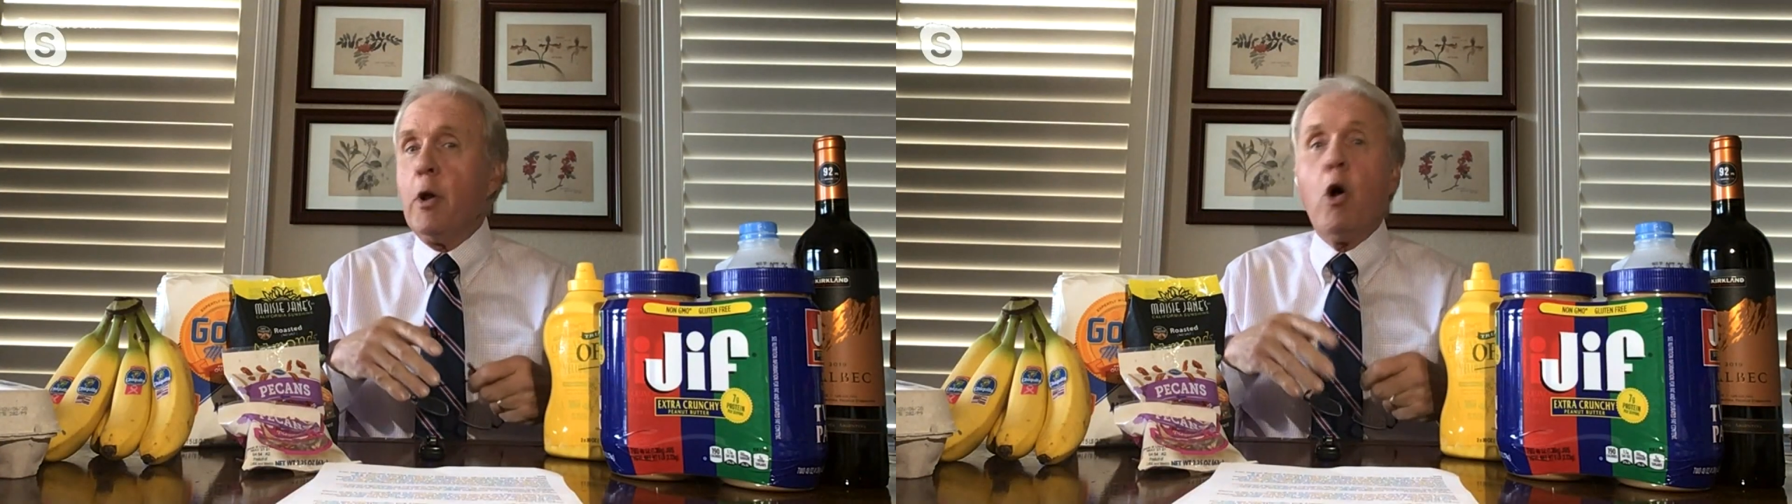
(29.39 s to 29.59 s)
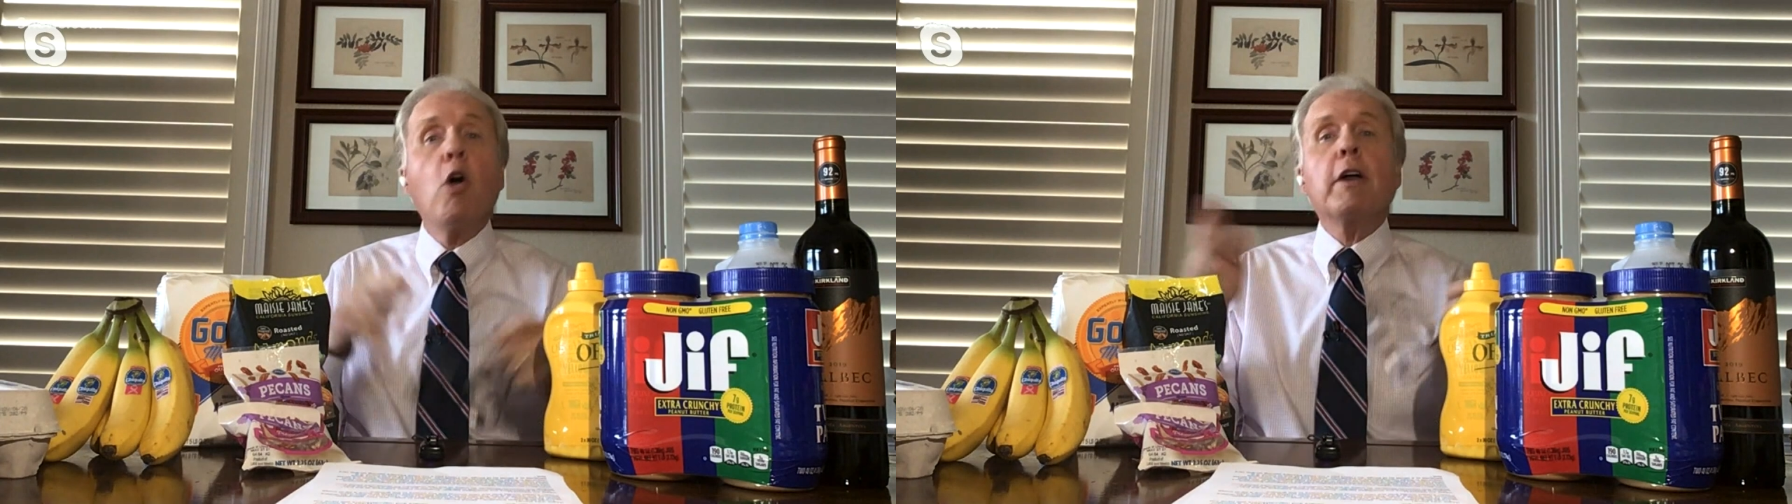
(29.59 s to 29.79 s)

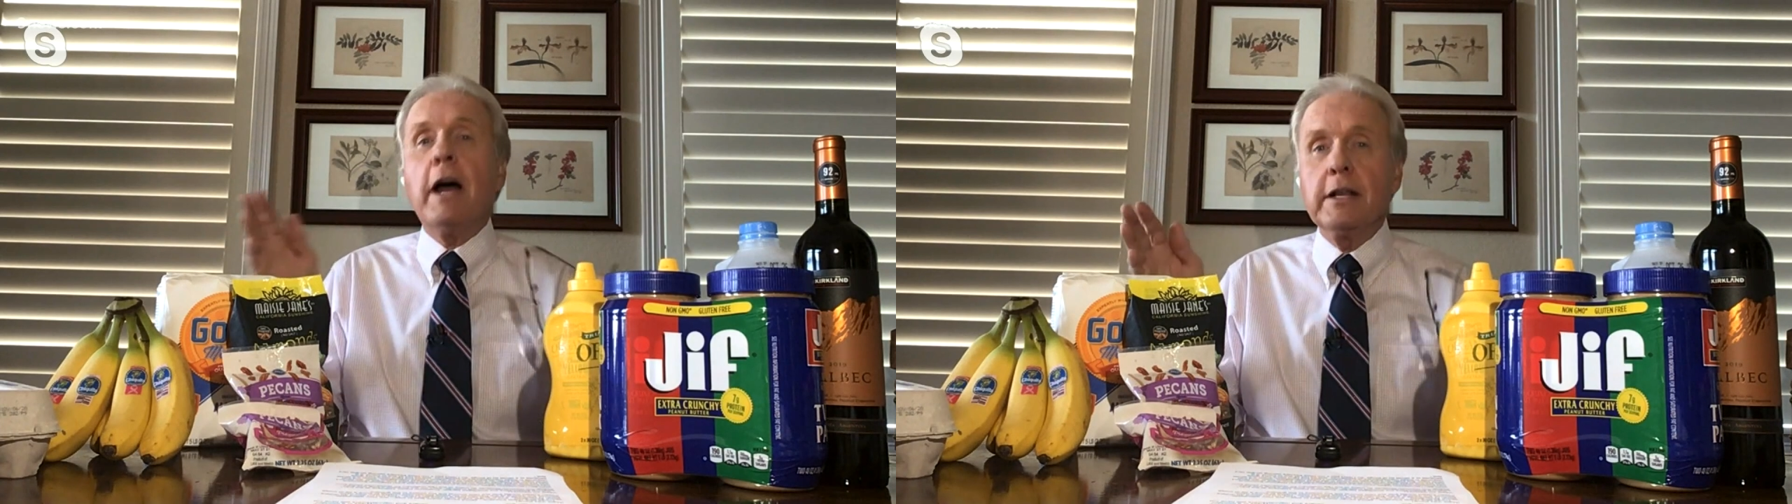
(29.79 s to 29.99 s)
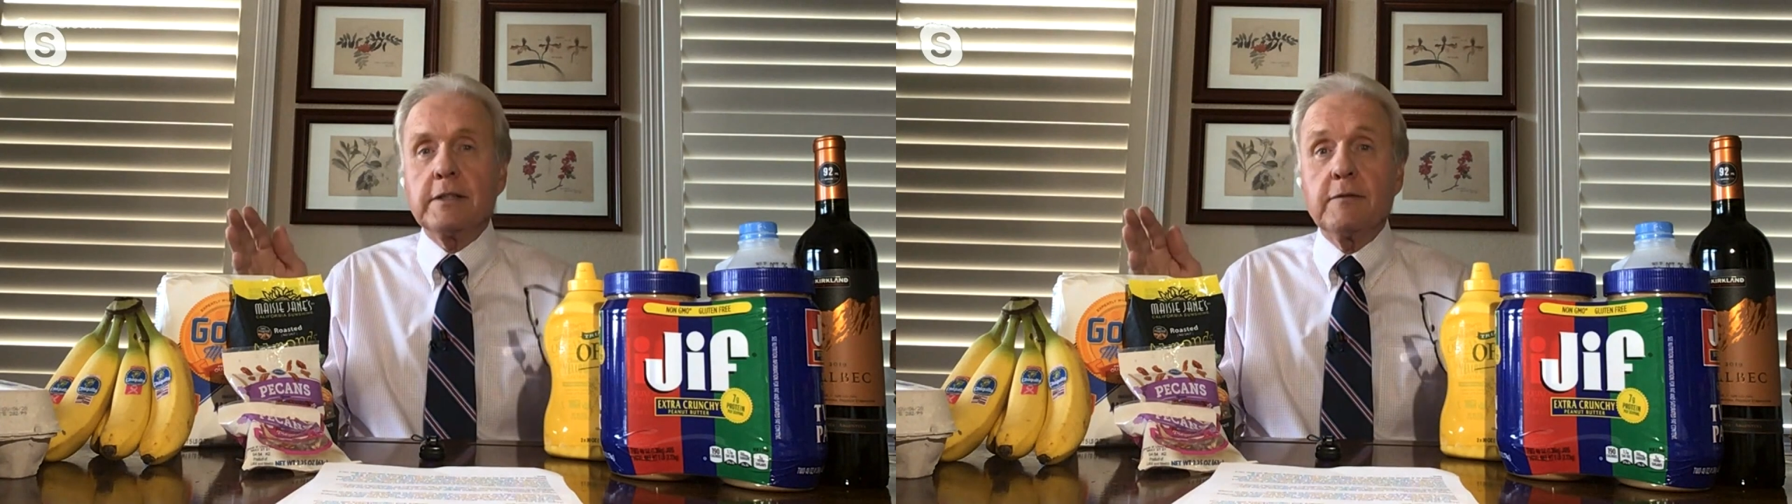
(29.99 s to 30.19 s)
all
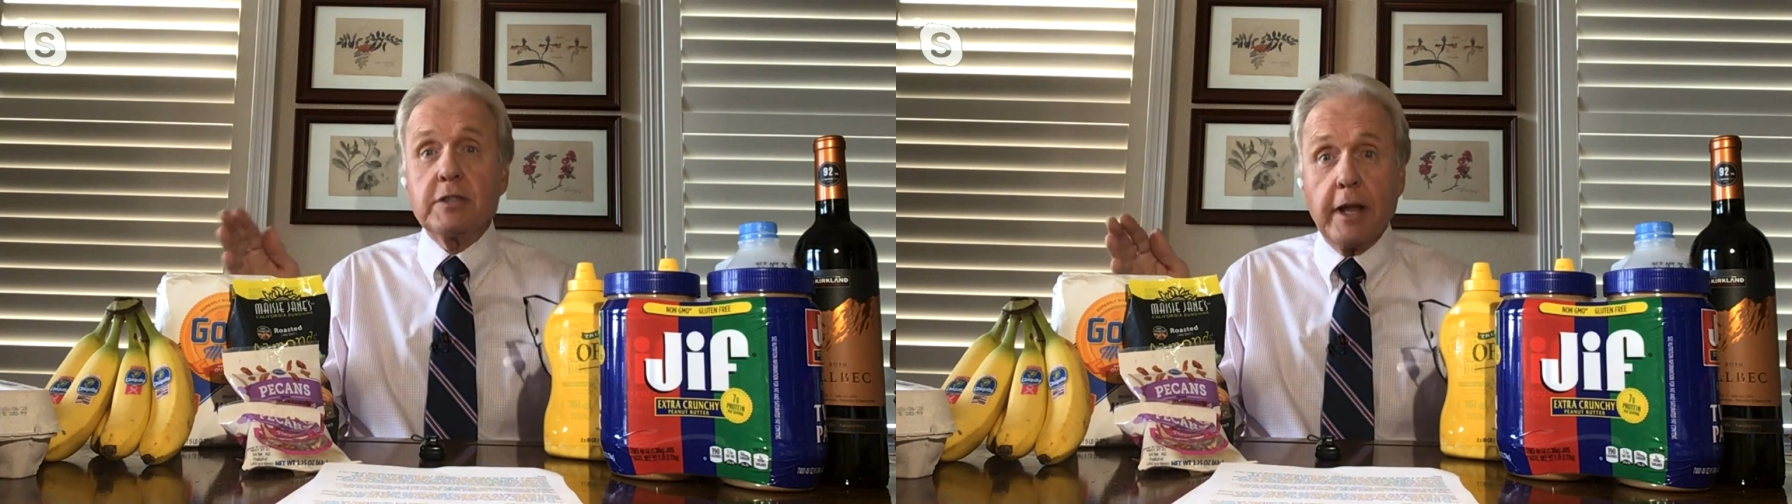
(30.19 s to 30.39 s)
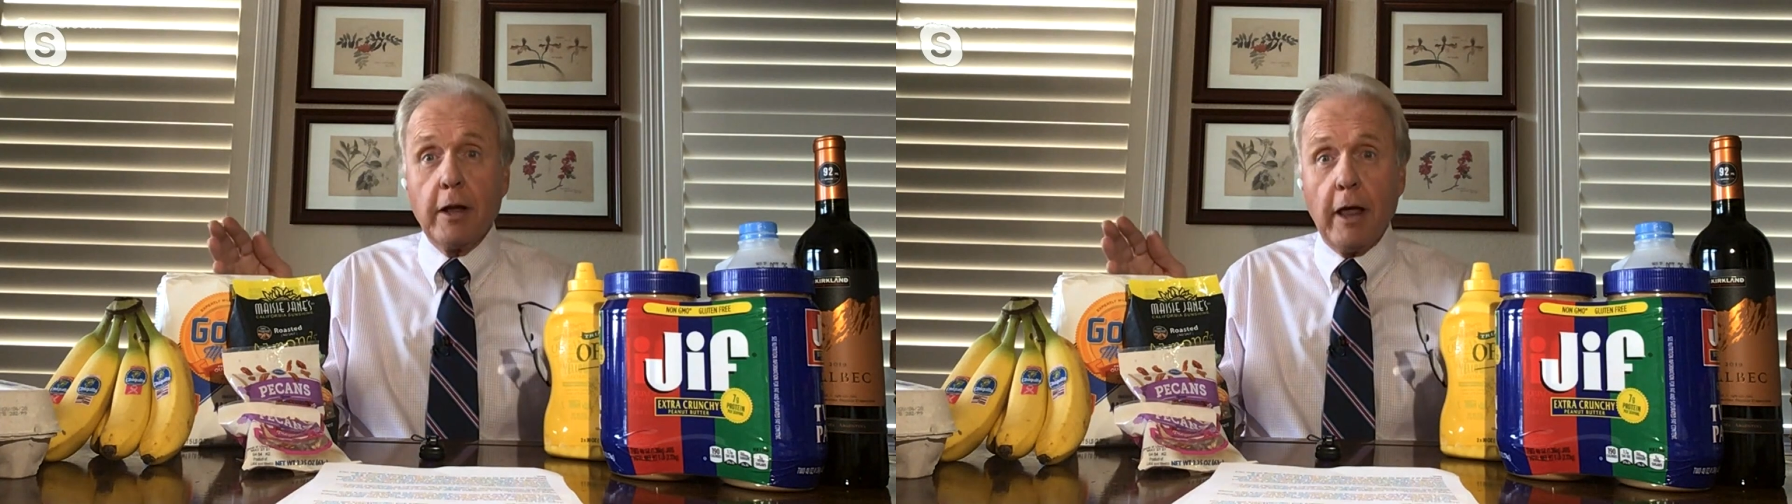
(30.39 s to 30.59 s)
kinds of
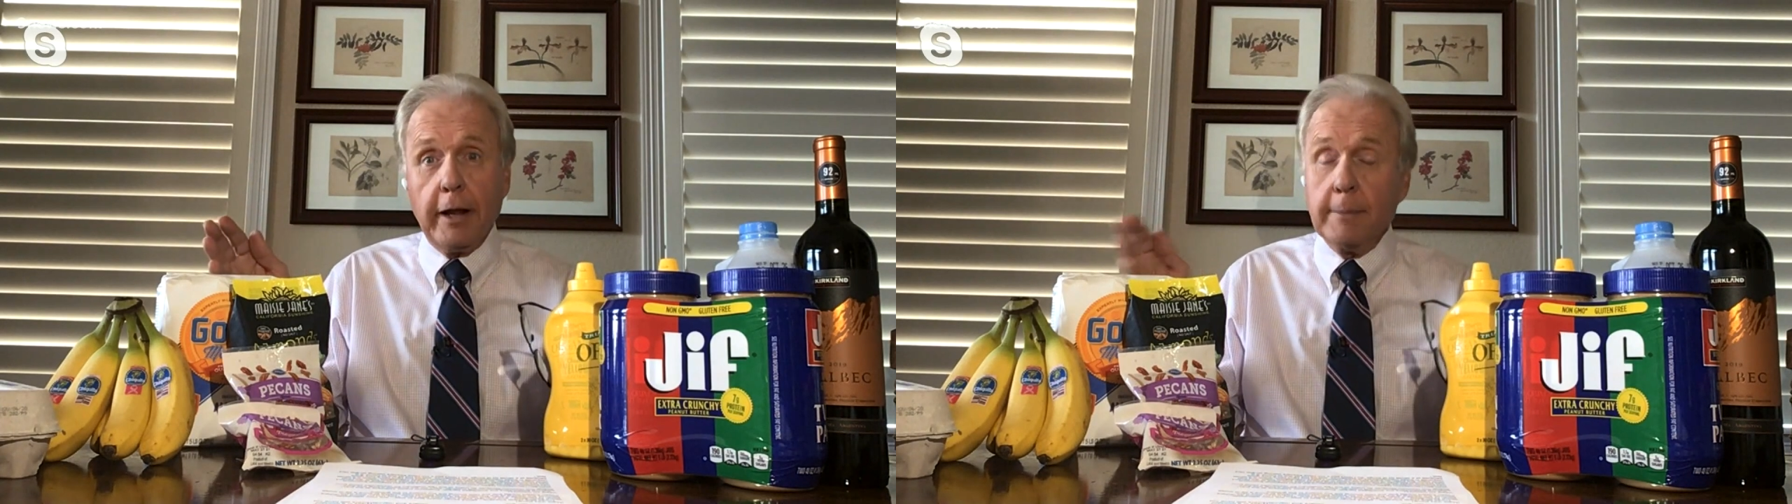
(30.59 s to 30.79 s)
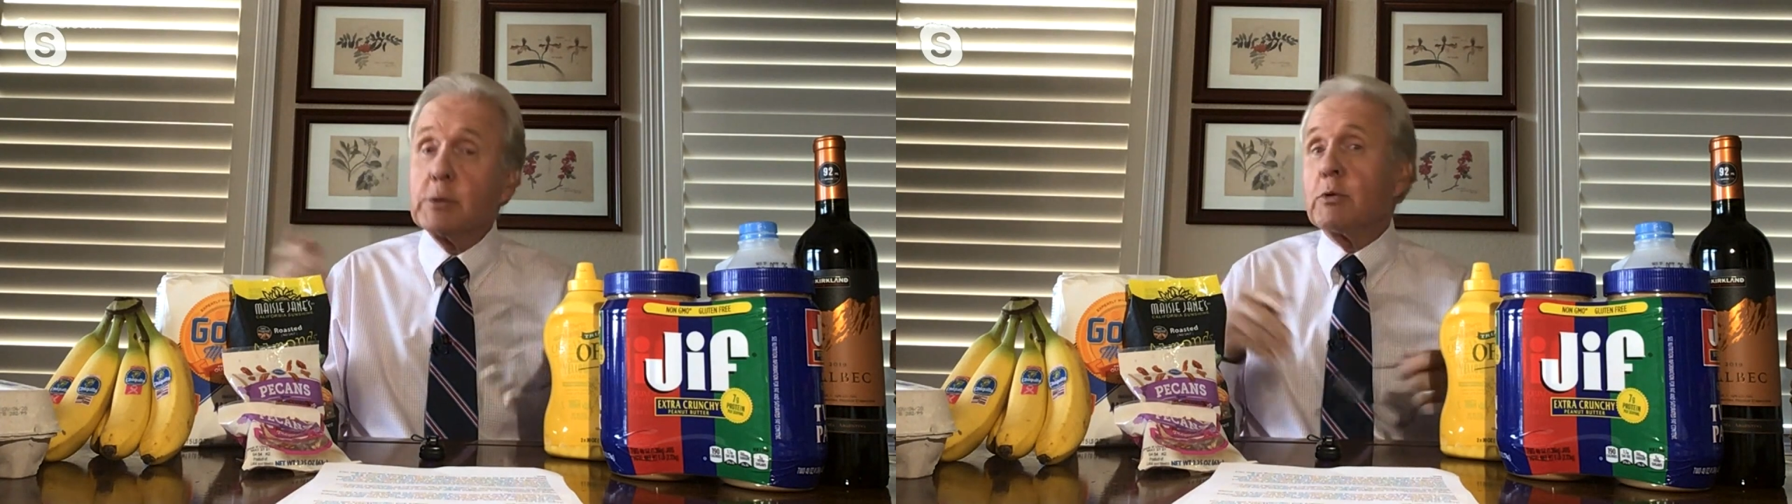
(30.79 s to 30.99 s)
sale items,